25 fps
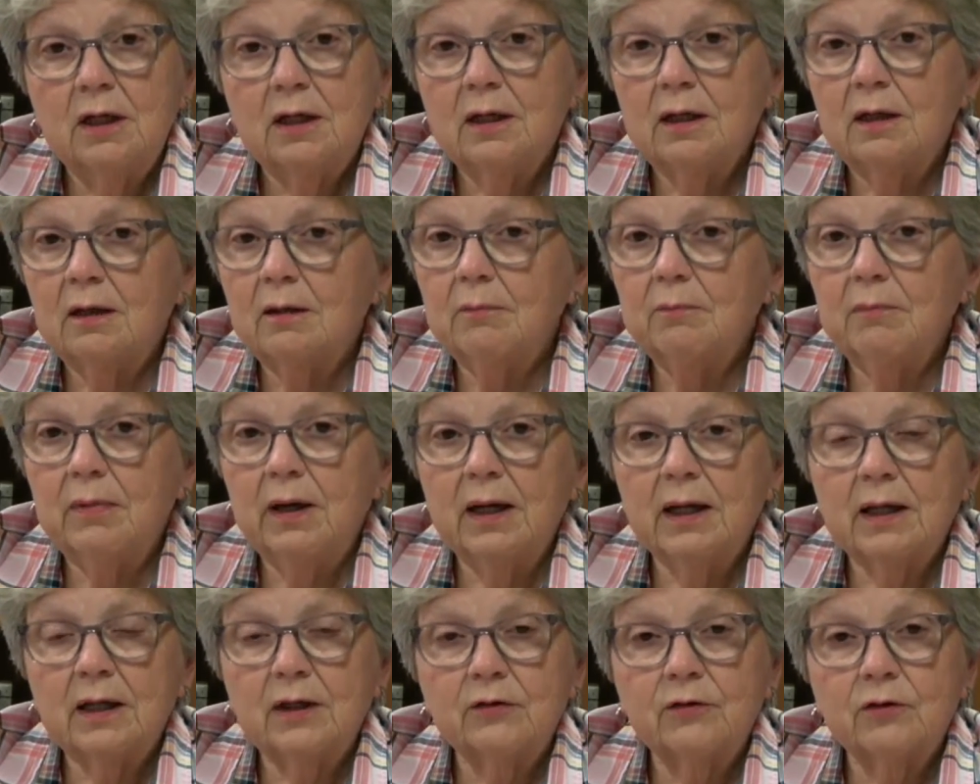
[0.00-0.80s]
come
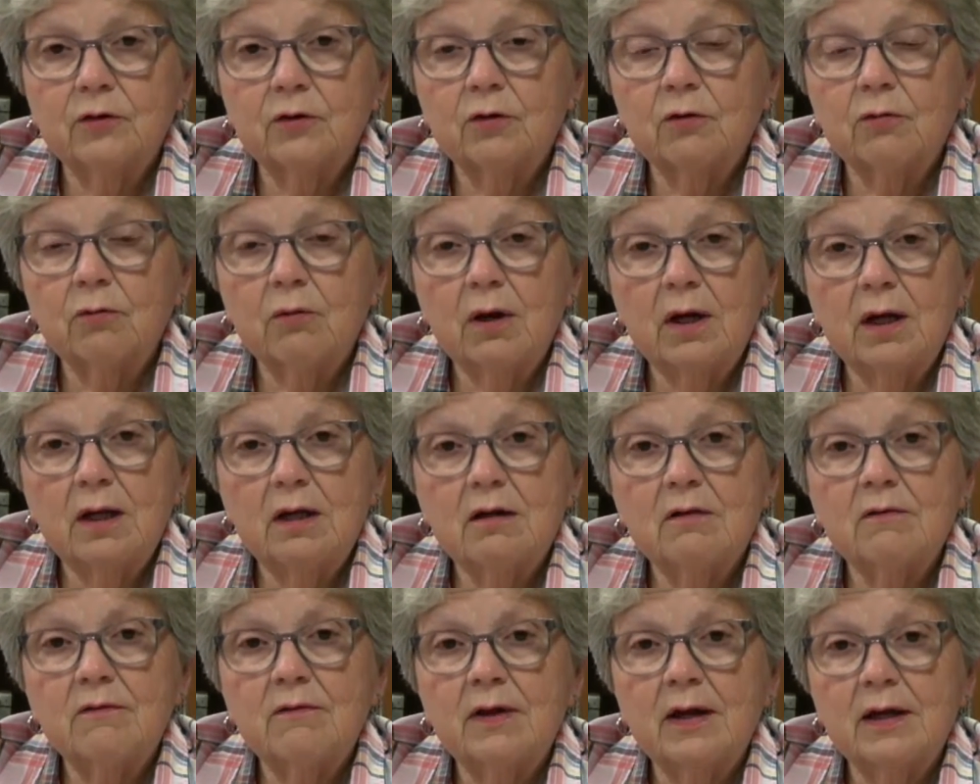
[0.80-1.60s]
back as a
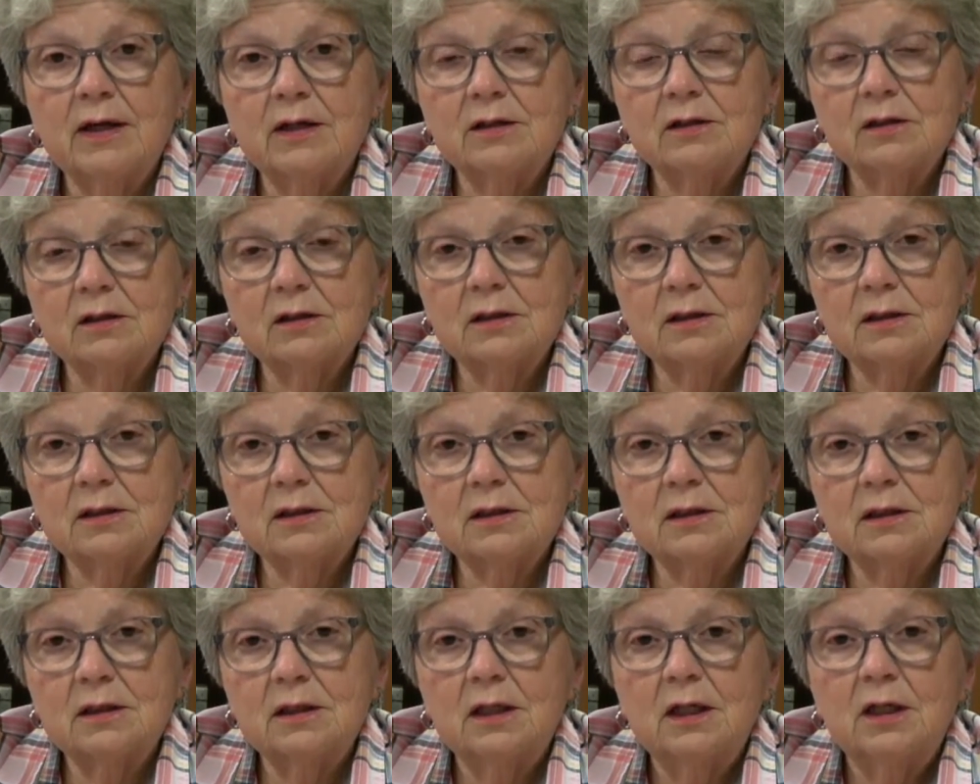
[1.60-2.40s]
great
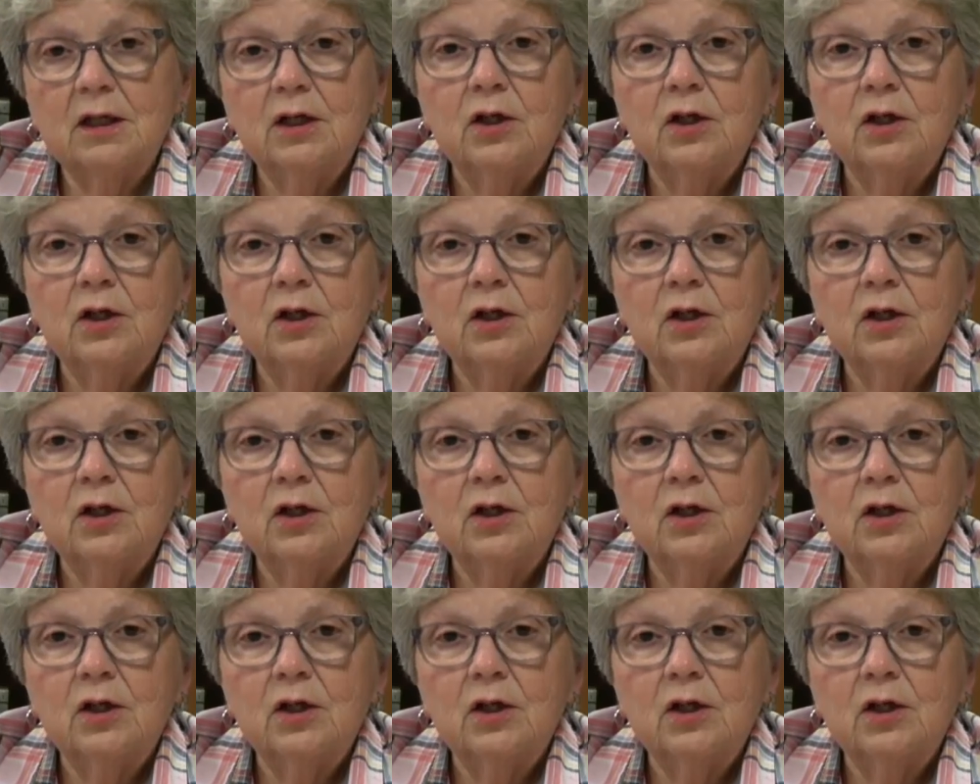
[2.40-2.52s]
evangelist.